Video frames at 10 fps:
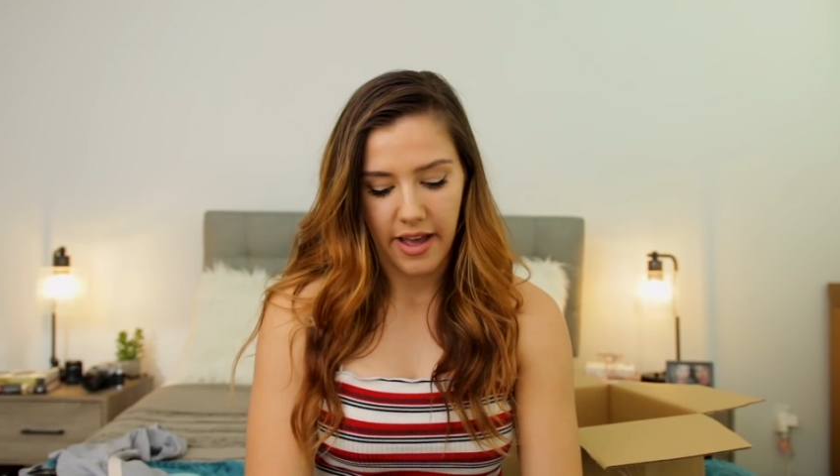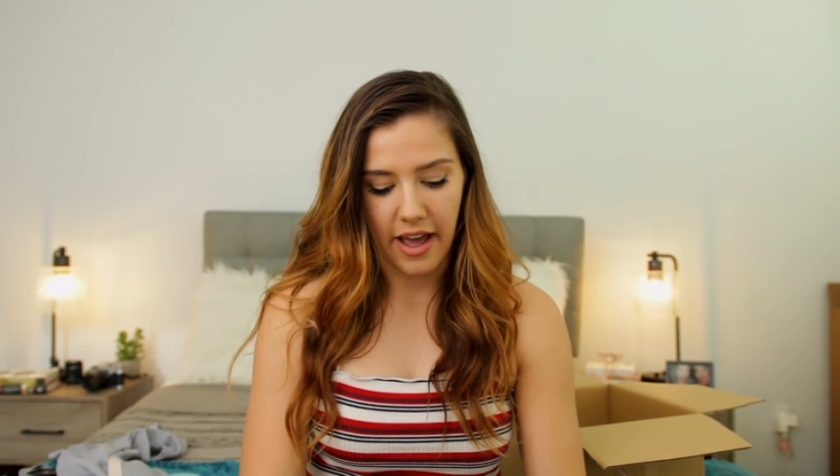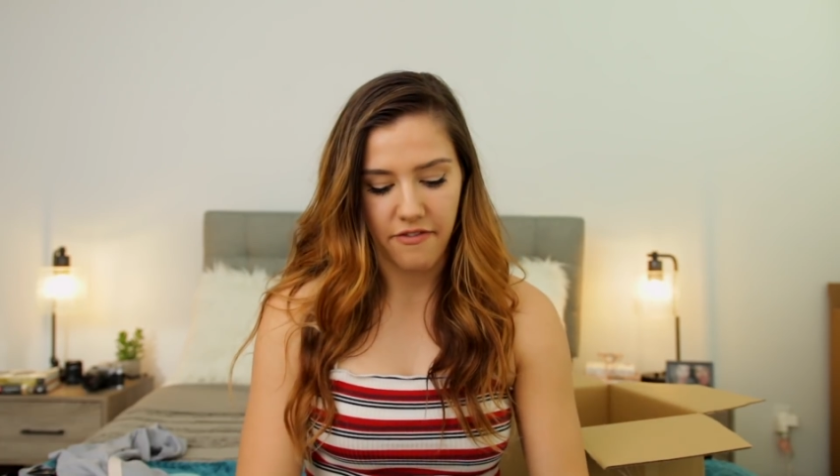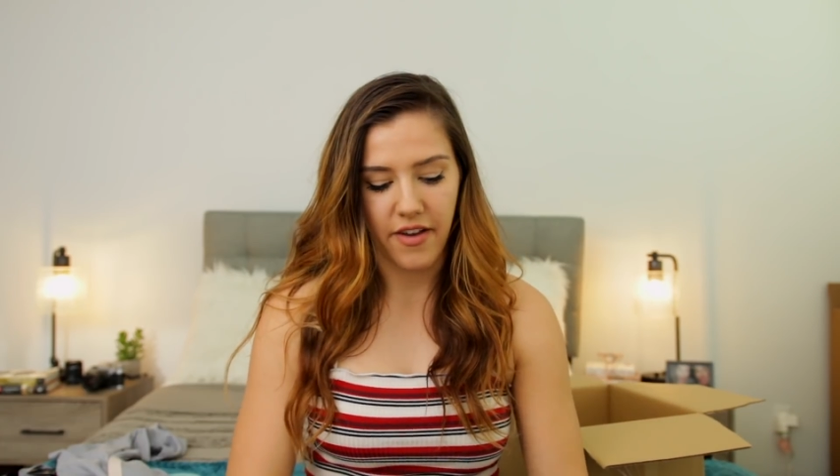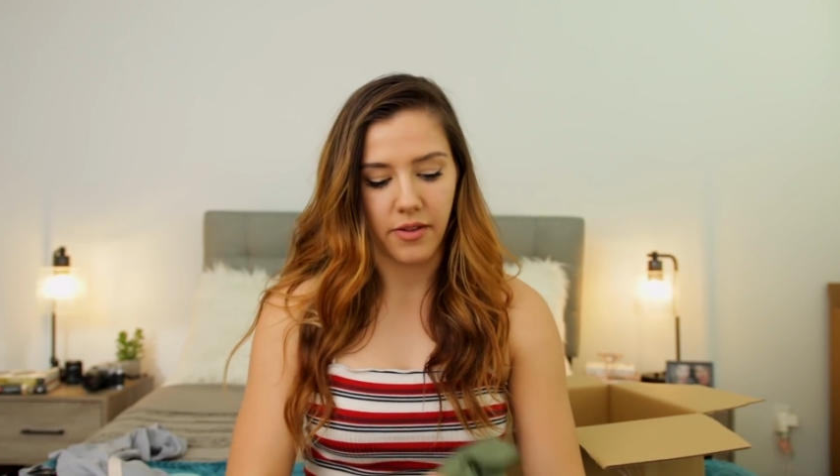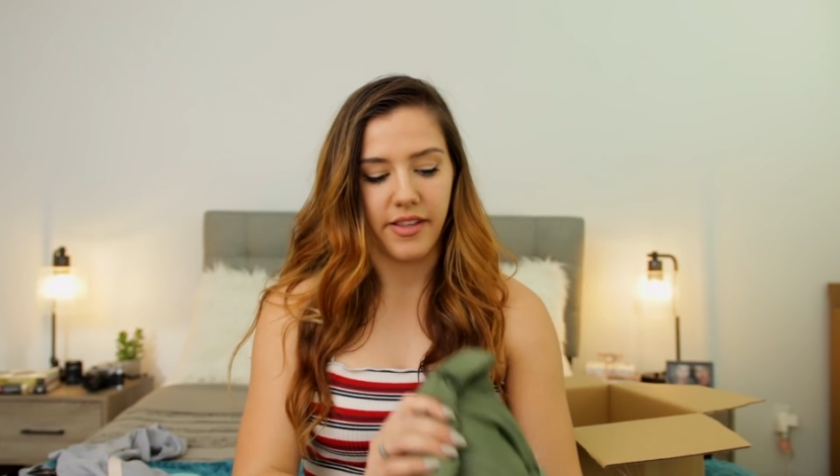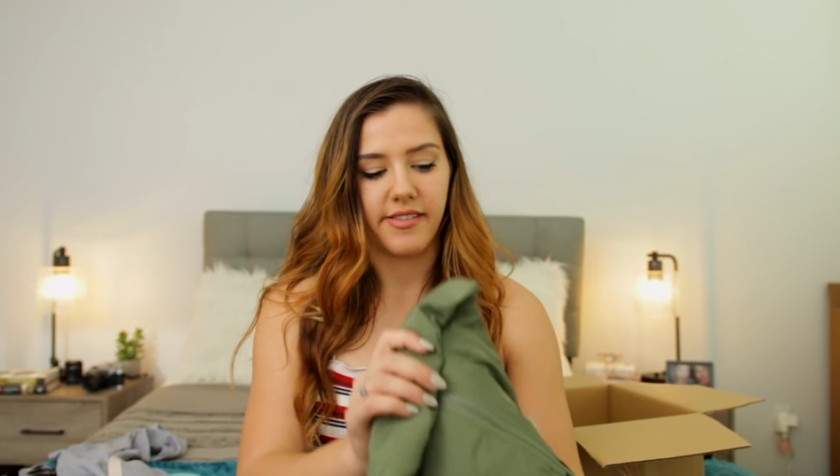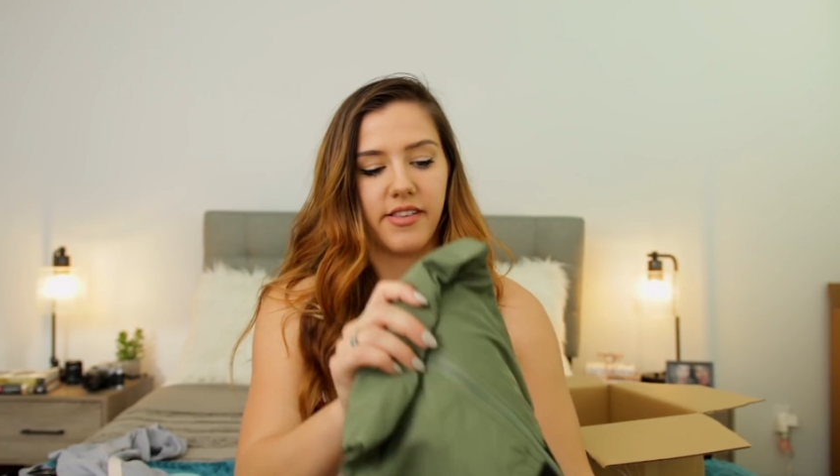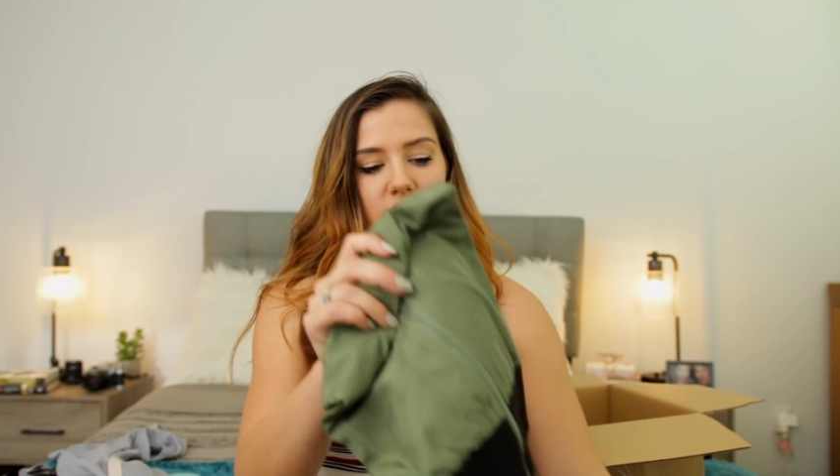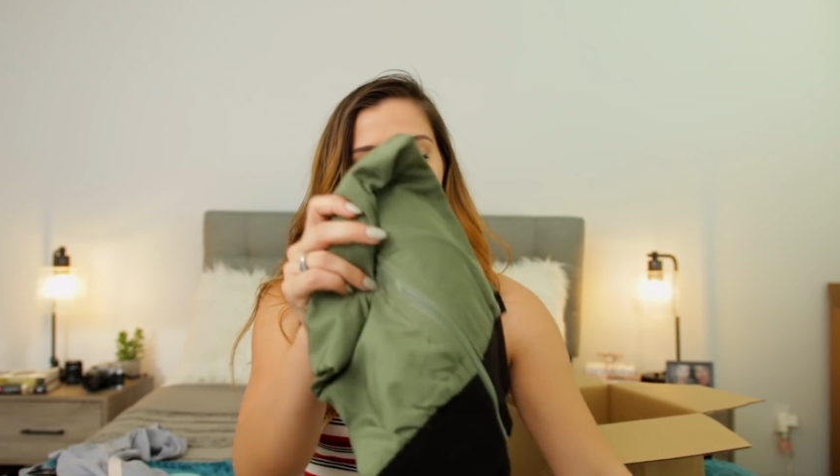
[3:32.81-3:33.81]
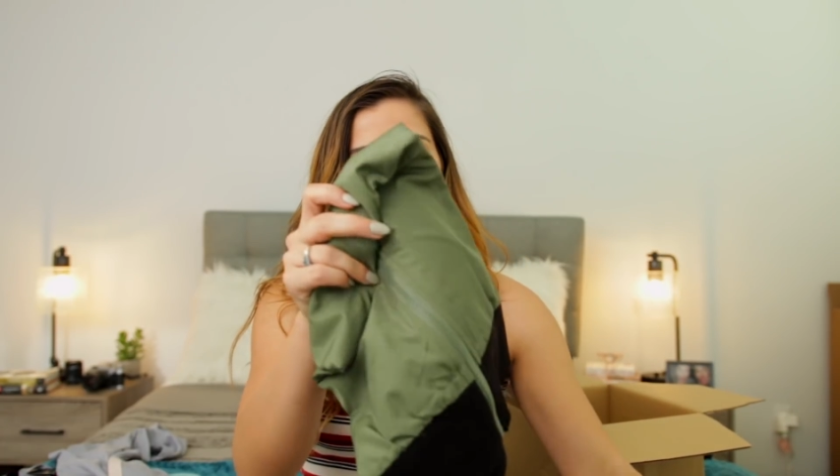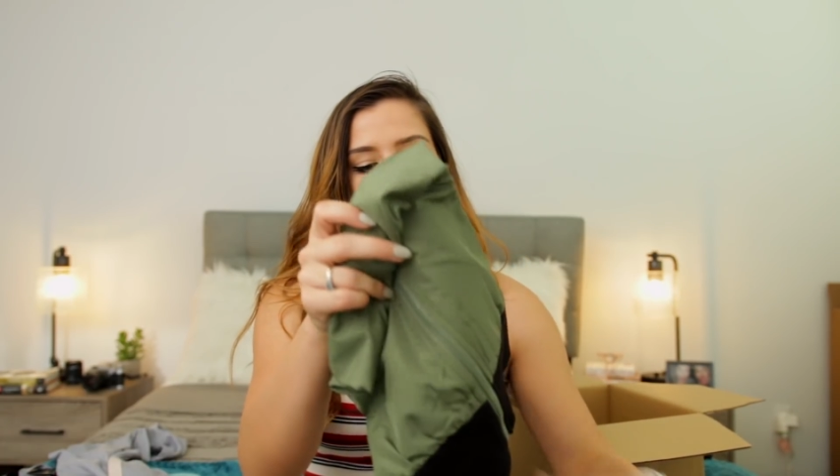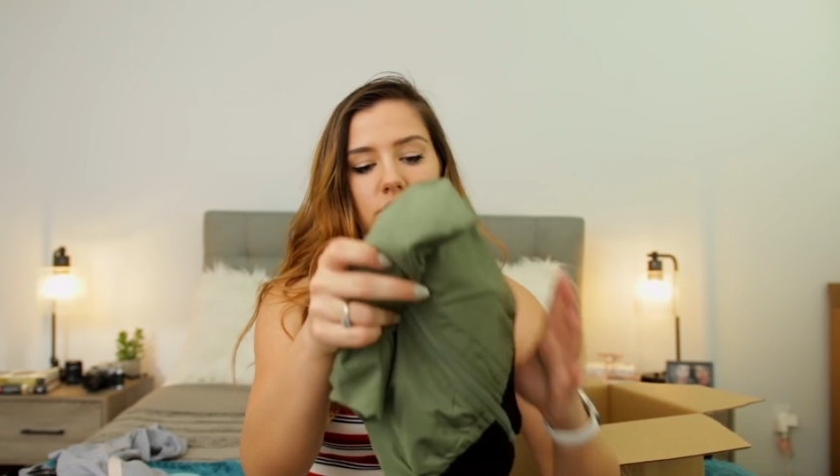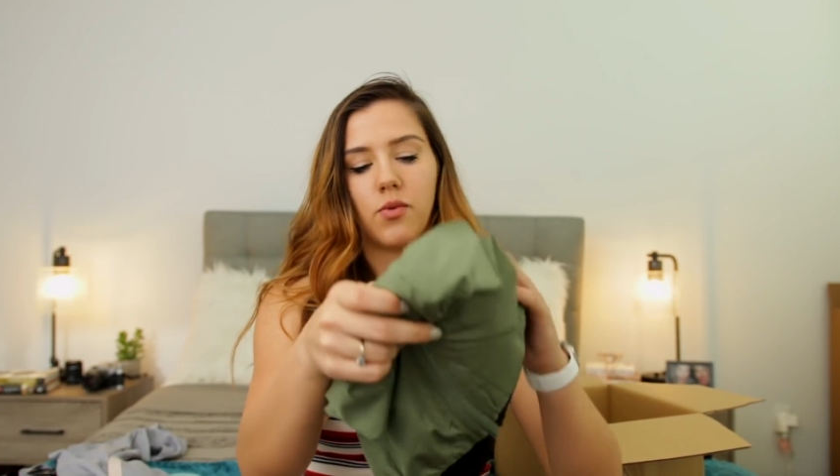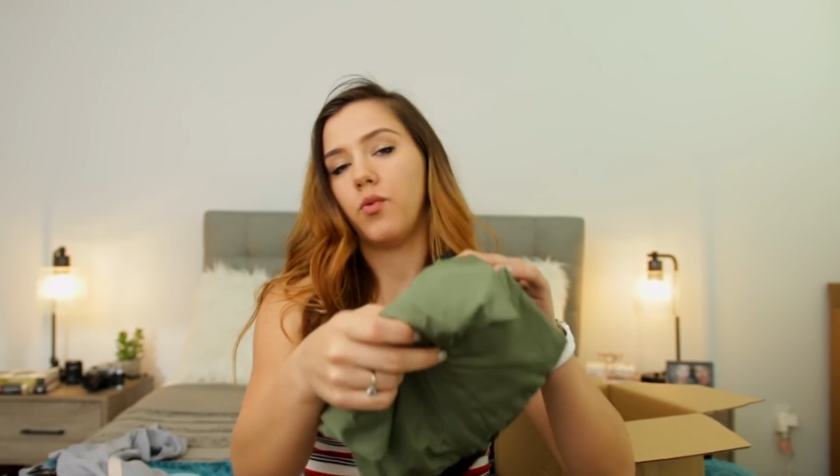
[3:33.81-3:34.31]
I found this
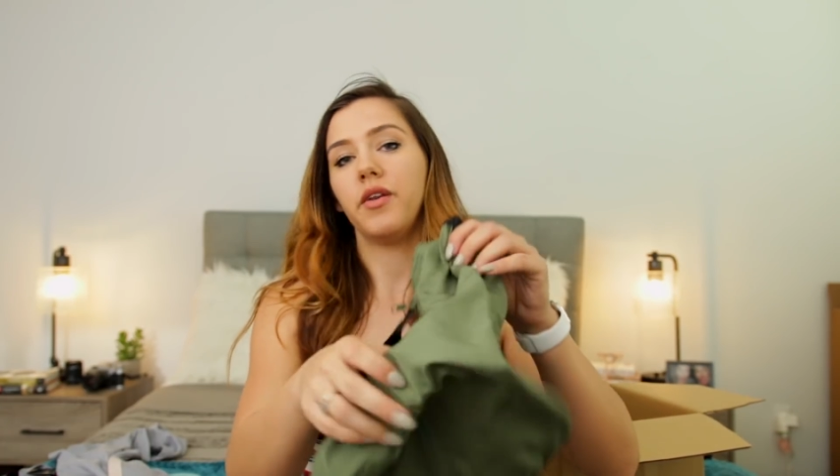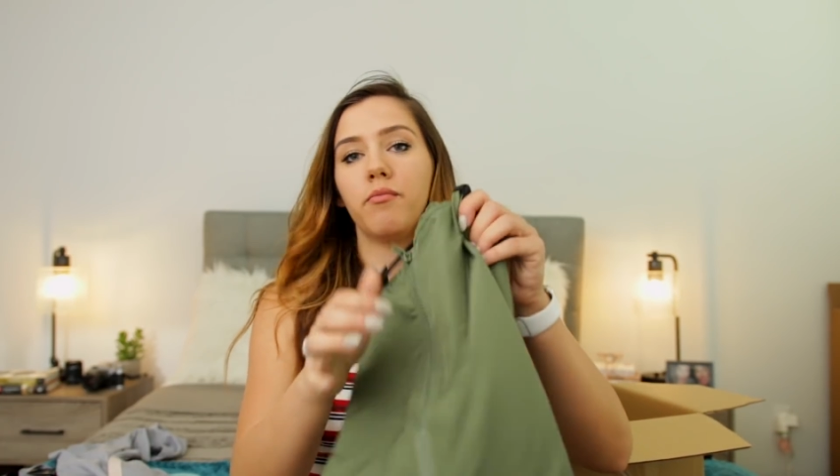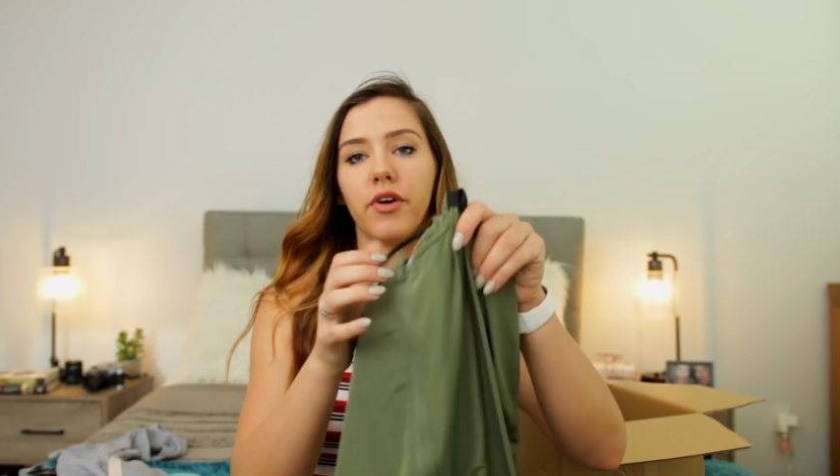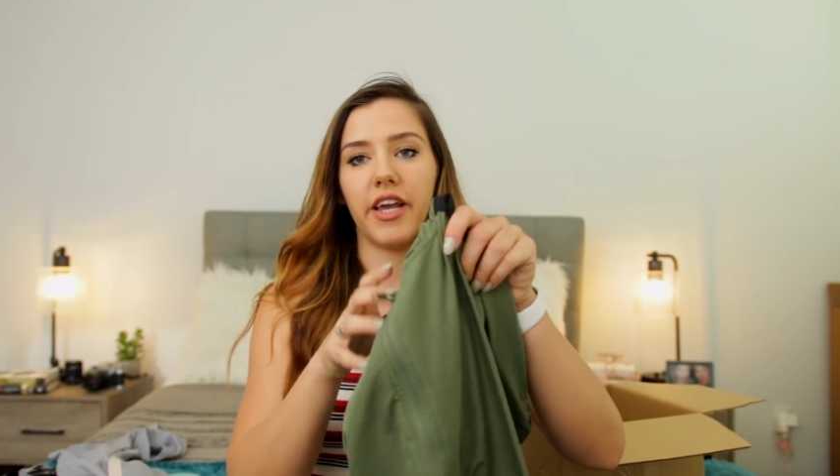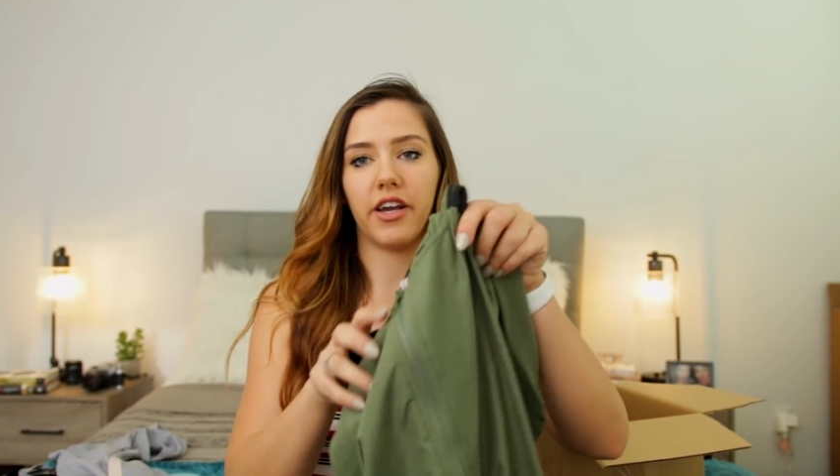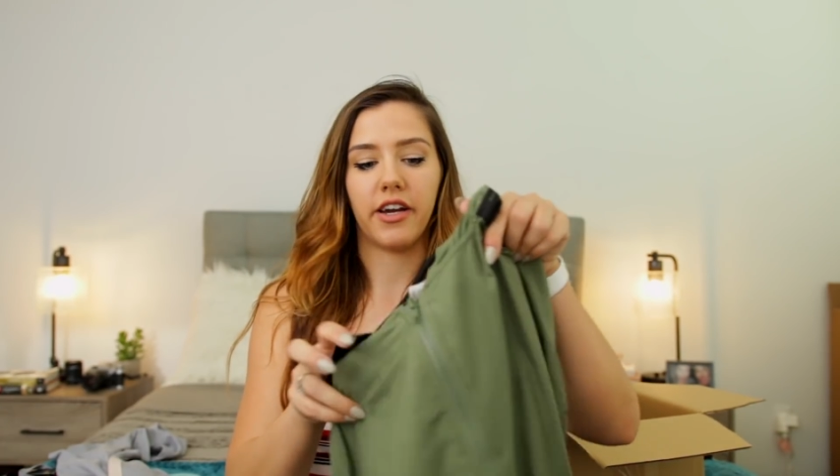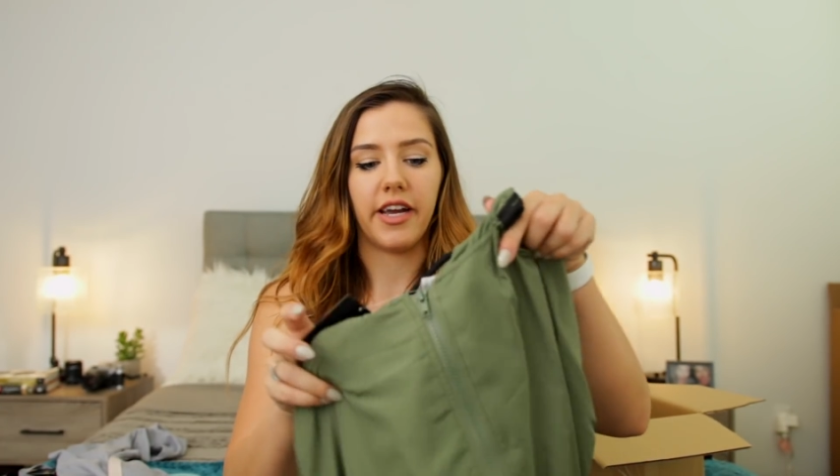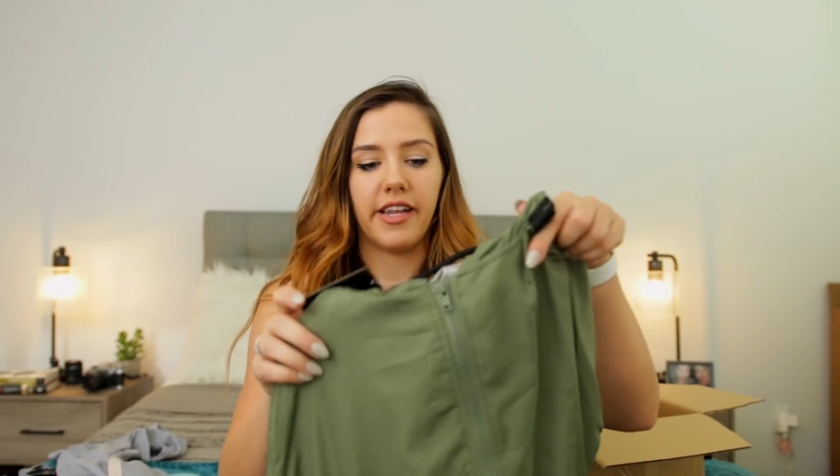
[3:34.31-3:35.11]
cute windbreaker.